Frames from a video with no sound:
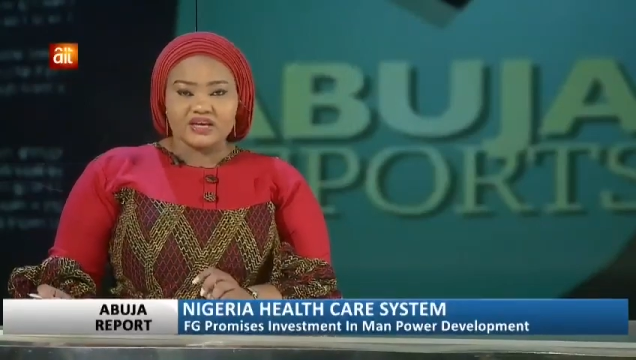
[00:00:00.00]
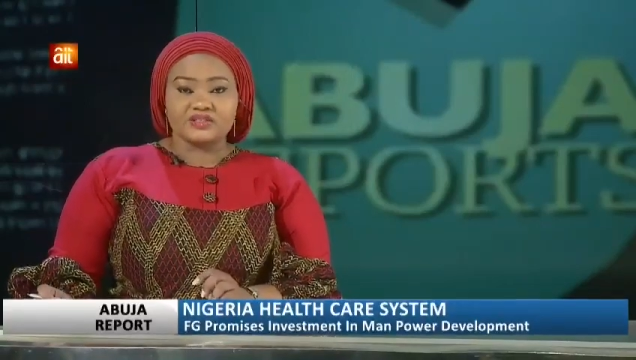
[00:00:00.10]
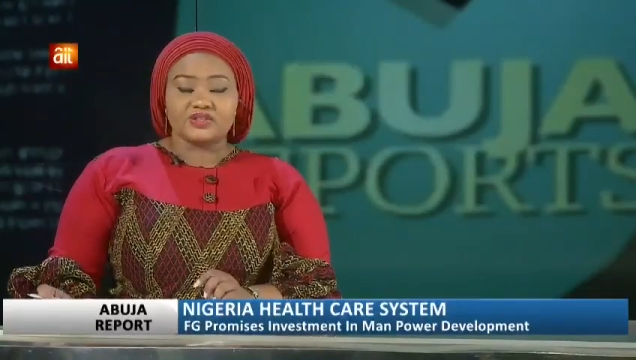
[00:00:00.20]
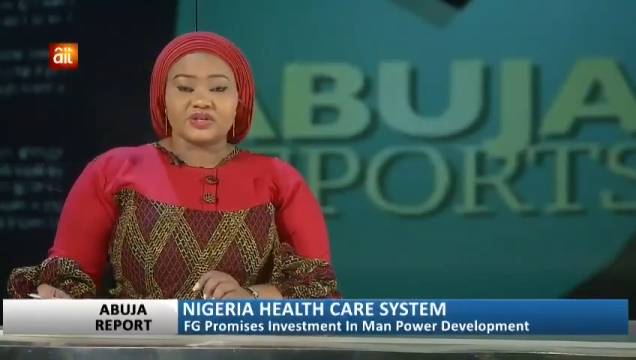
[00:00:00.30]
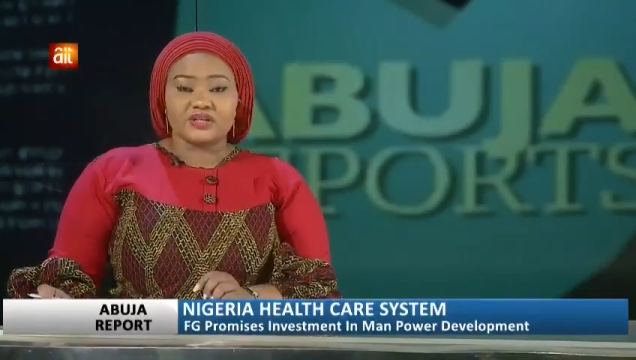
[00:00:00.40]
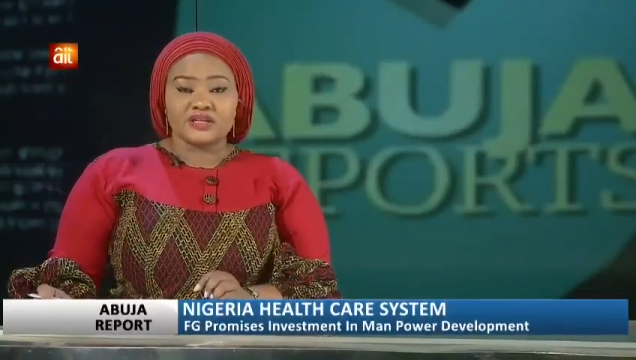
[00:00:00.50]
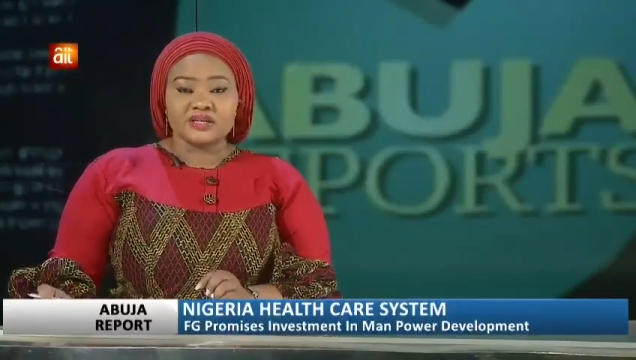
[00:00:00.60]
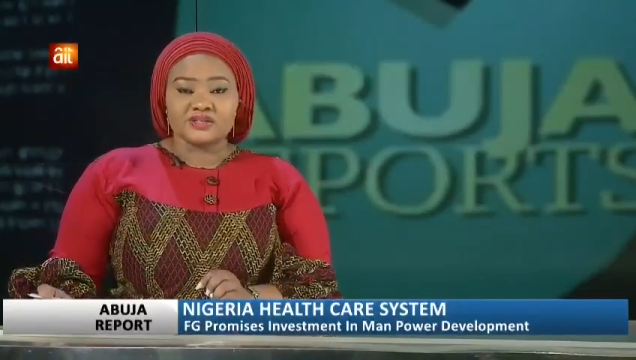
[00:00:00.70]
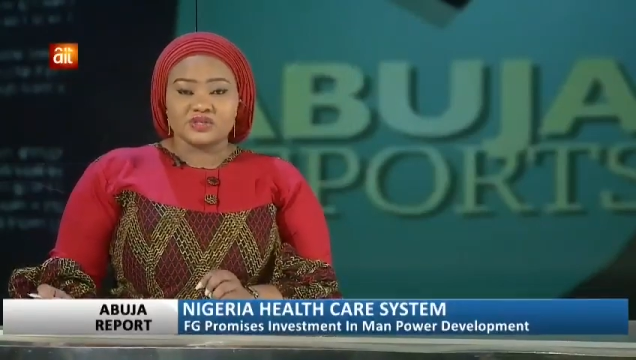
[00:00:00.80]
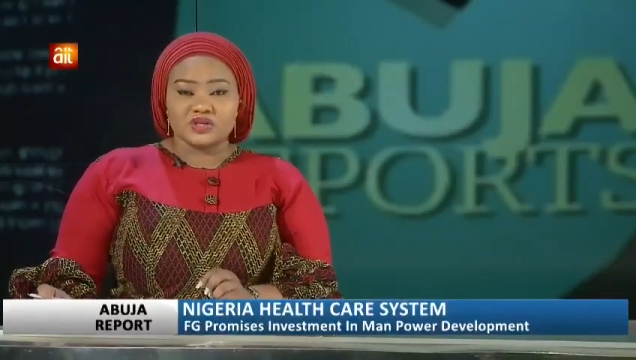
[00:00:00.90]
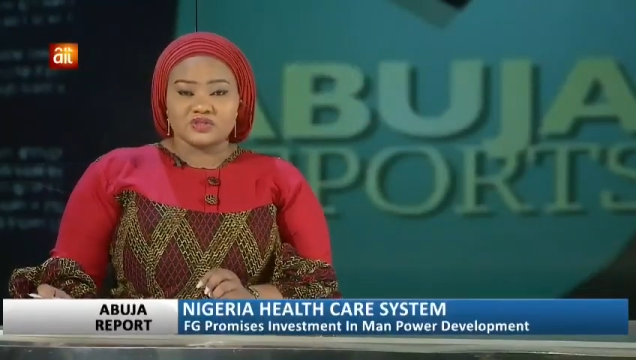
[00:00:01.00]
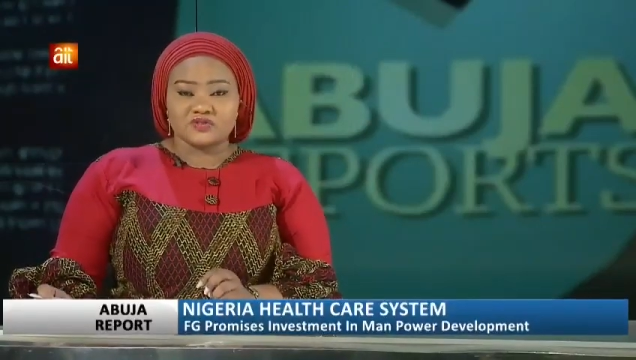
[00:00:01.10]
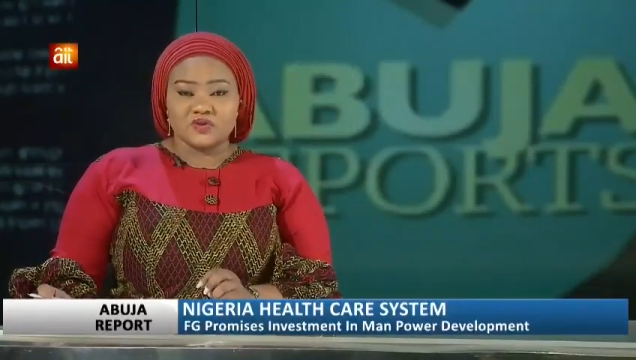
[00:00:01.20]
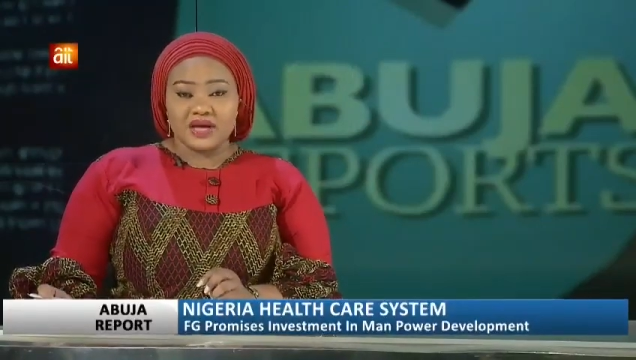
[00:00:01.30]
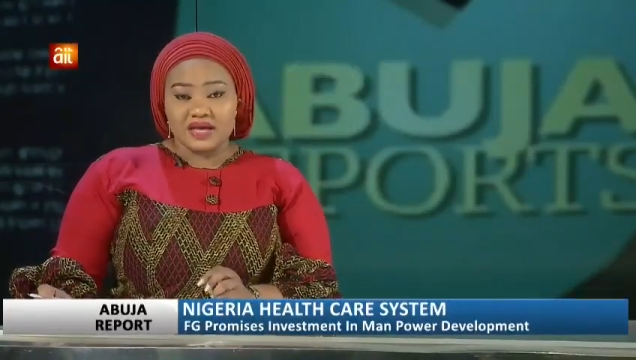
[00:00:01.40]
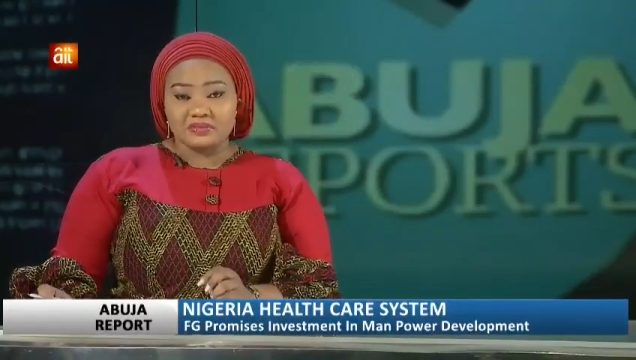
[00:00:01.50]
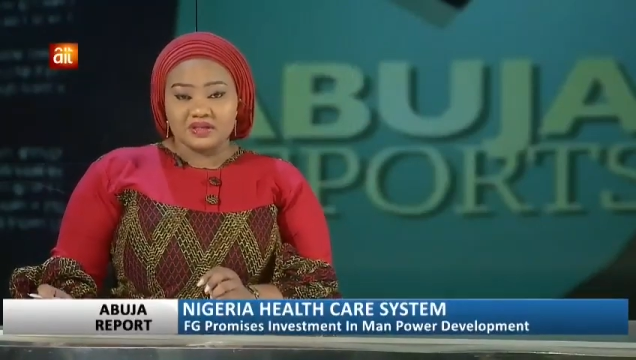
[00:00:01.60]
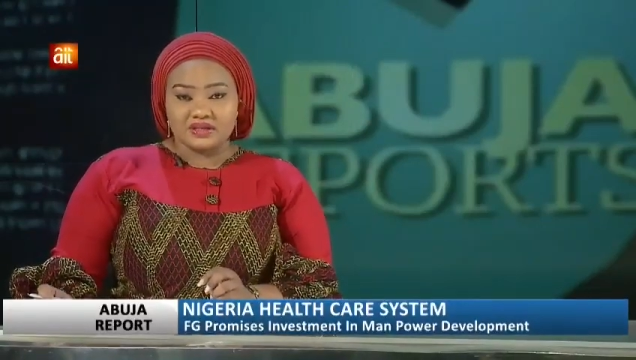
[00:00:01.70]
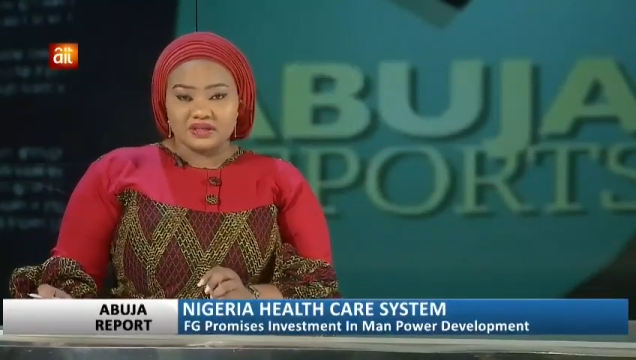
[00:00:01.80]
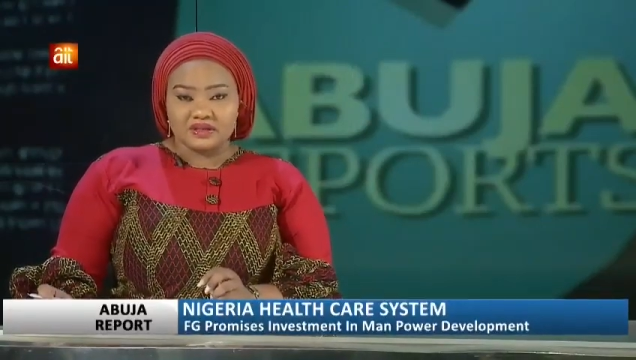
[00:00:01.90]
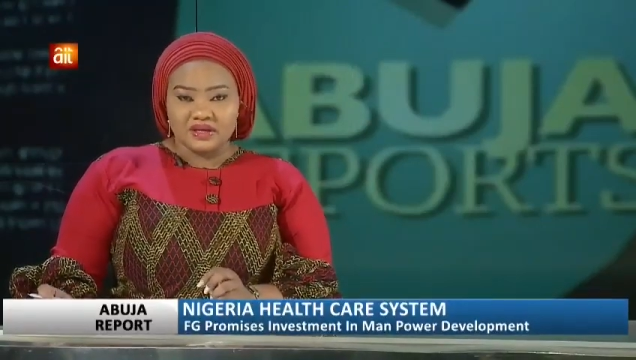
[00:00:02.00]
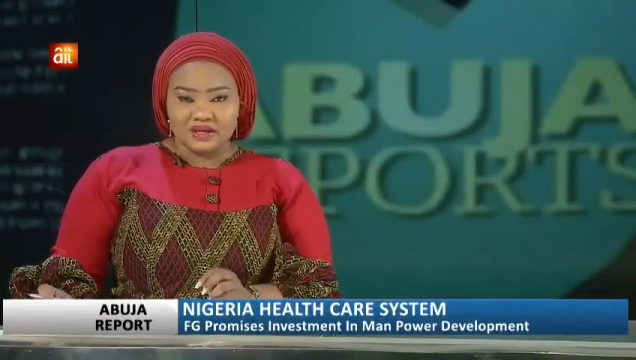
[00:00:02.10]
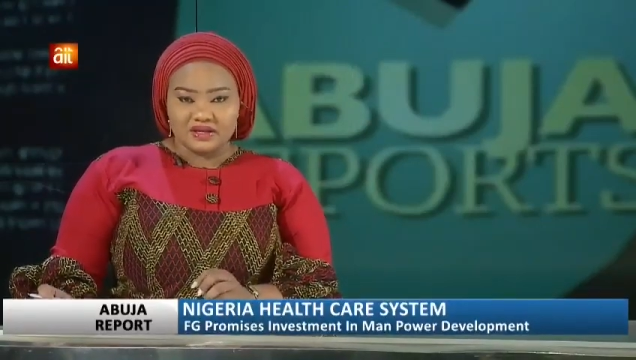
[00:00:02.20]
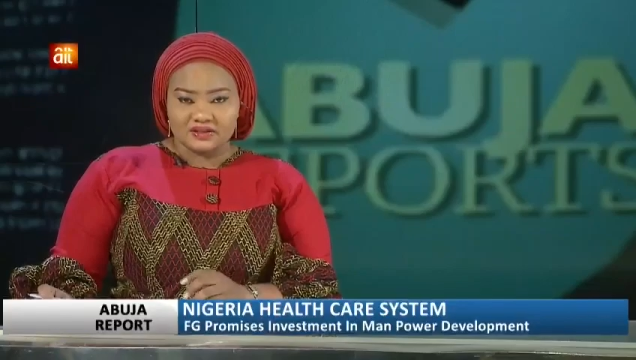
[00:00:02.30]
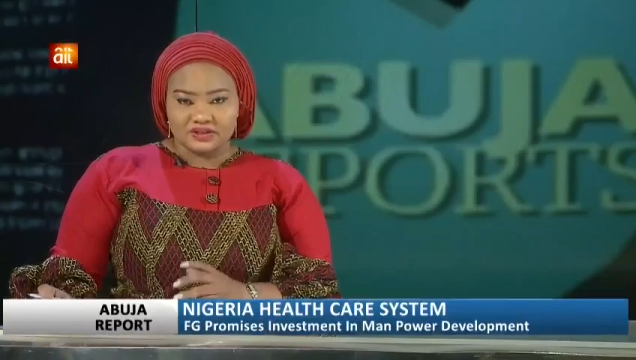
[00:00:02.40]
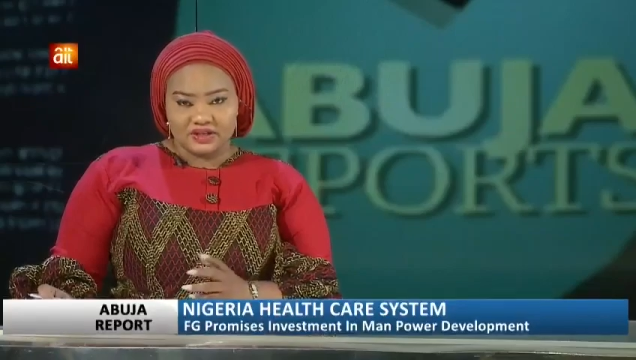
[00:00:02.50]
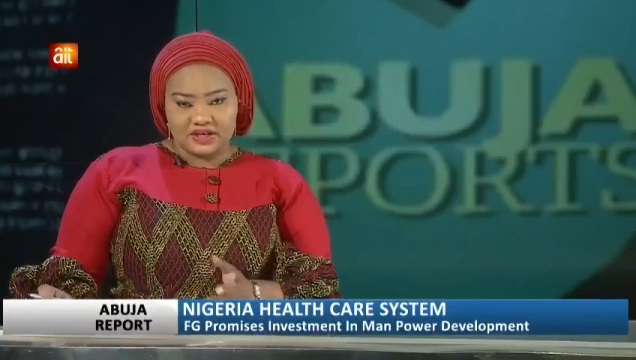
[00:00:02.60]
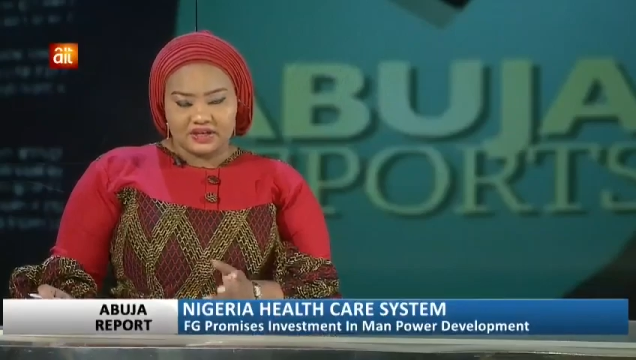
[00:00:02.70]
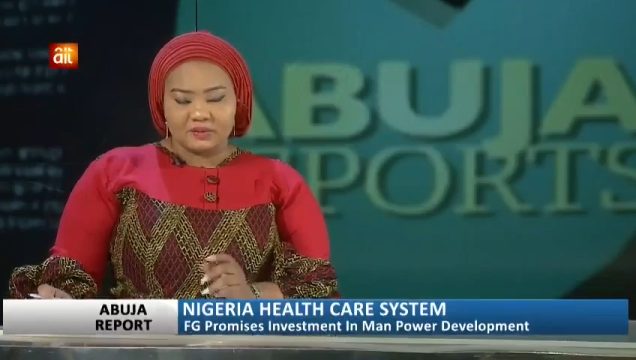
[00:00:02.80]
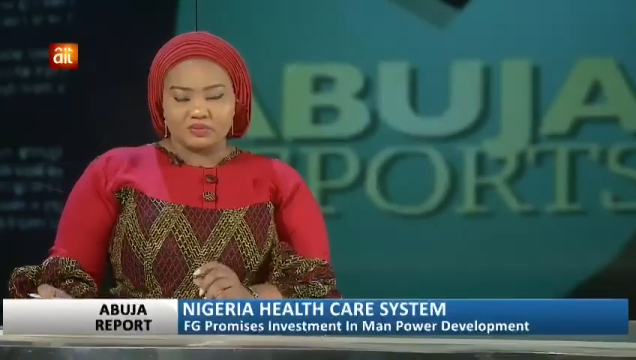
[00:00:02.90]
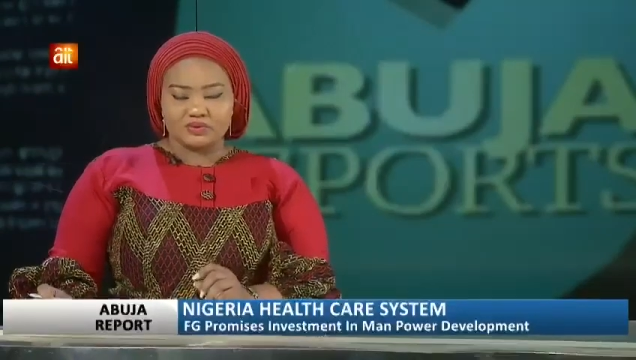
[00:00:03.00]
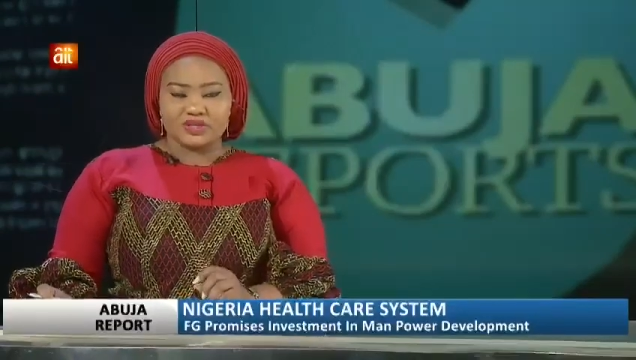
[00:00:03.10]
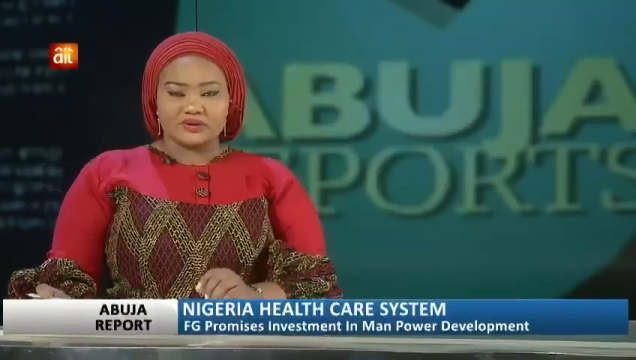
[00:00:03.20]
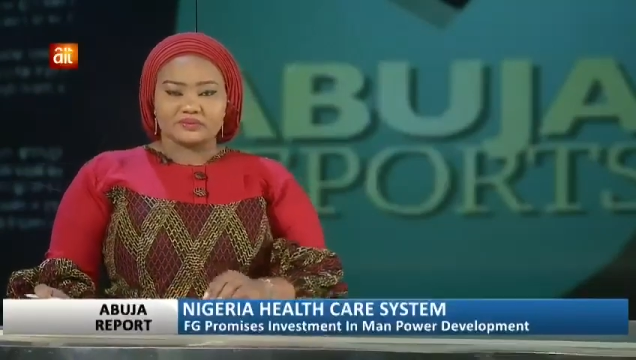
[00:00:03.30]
a journey in search for harmony in Abuja.